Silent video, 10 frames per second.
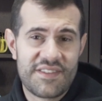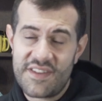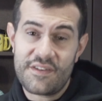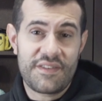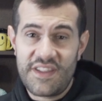
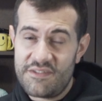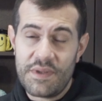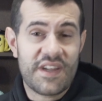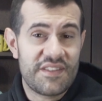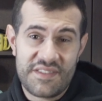consider these
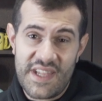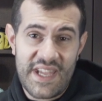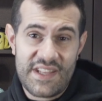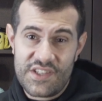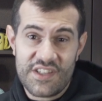because
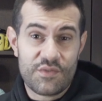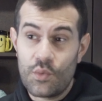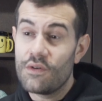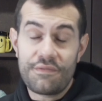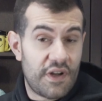they just
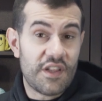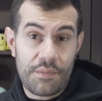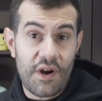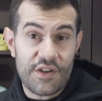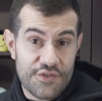will fall
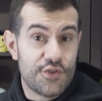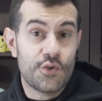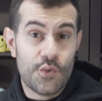apart too